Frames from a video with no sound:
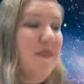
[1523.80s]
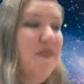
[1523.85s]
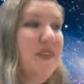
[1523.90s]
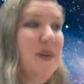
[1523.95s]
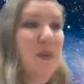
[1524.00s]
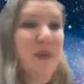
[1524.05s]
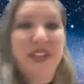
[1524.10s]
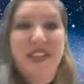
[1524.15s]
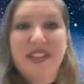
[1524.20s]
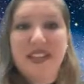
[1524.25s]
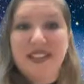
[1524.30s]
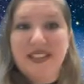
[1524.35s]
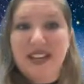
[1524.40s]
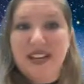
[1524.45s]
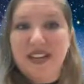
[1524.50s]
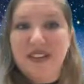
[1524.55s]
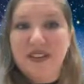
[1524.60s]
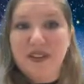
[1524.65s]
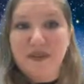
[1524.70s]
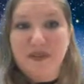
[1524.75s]
we think that
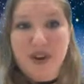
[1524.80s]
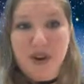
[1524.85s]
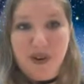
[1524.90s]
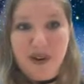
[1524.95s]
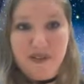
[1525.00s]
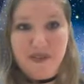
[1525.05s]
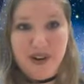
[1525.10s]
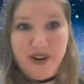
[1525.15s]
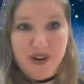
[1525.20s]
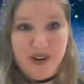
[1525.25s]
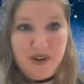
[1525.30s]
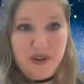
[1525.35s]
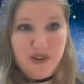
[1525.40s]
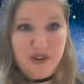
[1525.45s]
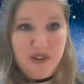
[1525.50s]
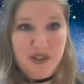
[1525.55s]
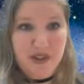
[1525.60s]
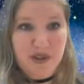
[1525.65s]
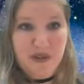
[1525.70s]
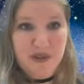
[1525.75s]
in the very, very early
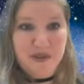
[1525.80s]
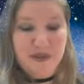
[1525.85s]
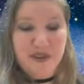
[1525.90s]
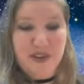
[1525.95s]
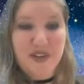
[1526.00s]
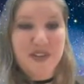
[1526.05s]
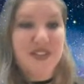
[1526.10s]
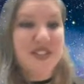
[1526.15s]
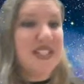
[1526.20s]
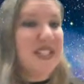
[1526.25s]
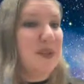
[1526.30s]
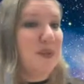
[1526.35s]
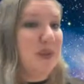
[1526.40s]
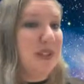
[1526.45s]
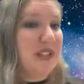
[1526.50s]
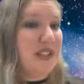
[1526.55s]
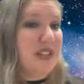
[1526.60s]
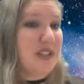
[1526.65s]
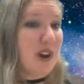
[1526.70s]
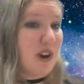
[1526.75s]
universe, we
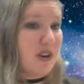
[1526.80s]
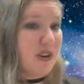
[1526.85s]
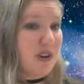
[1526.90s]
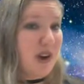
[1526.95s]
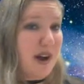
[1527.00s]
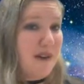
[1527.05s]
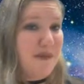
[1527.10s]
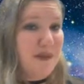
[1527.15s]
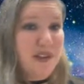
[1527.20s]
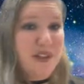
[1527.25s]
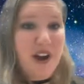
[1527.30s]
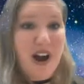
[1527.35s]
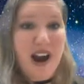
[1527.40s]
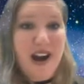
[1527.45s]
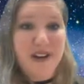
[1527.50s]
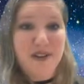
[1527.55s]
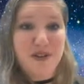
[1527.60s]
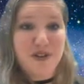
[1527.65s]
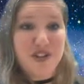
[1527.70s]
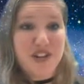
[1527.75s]
started off with
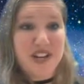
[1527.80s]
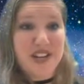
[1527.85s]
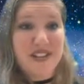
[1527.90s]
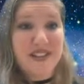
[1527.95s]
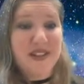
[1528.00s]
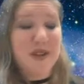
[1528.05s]
hydrogen.